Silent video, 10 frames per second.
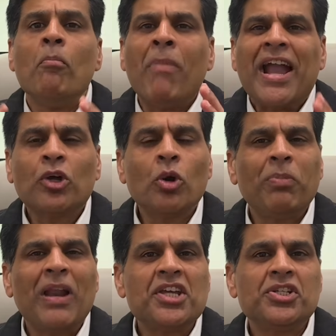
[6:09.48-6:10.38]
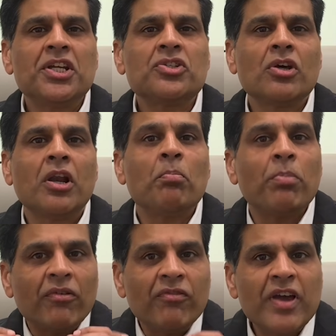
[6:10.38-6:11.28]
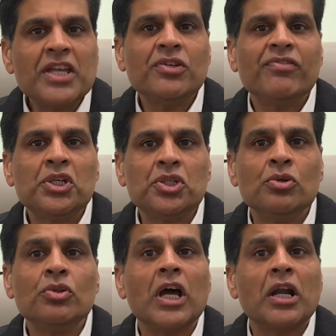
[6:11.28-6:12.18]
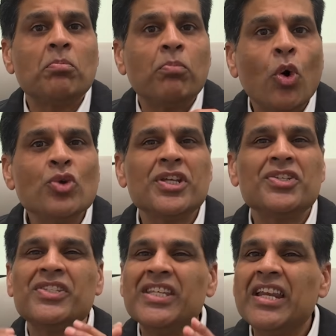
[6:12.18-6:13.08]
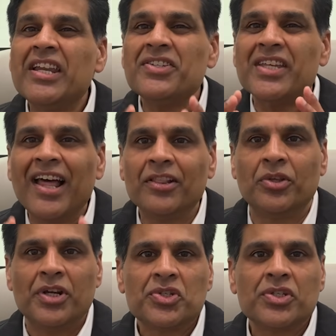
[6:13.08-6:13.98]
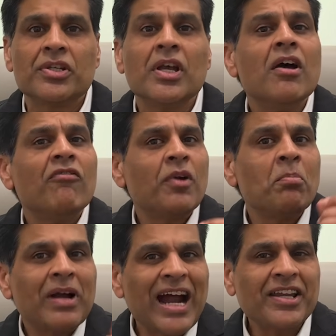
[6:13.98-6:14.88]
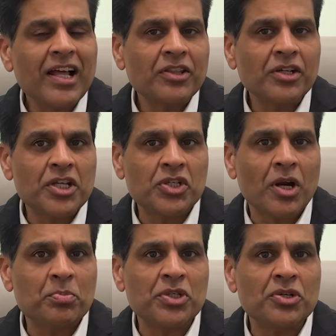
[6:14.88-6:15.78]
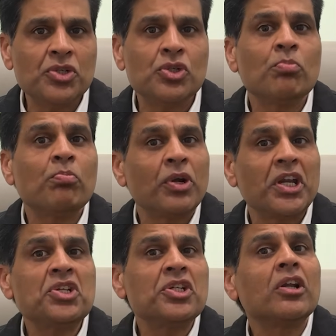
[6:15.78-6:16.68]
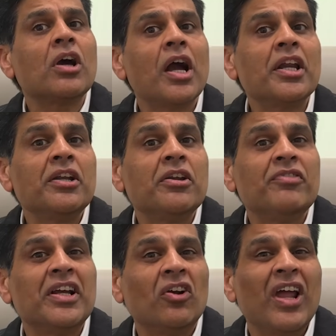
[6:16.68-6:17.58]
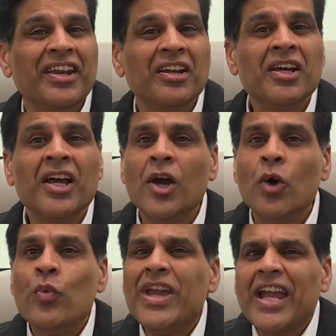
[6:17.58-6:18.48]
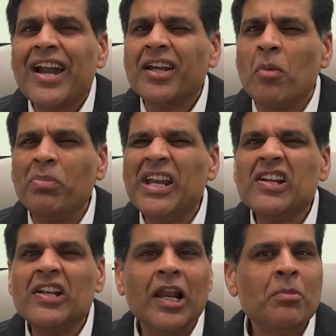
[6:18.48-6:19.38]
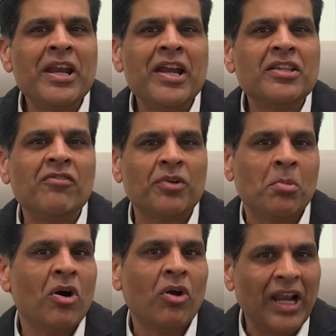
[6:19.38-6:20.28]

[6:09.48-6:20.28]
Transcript: Microplastics are a pervasive issue that poses serious health risks, from gut health disruptions to potential cognitive decline. We can't completely eliminate them from our